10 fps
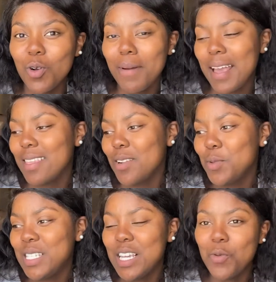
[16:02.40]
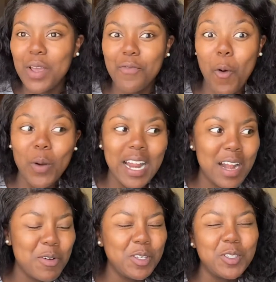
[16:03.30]
and then we see a way forward. And
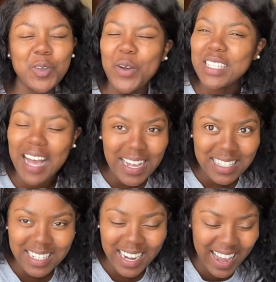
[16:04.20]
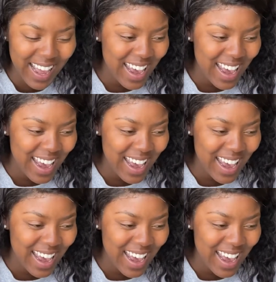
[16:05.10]
I was so excited. I was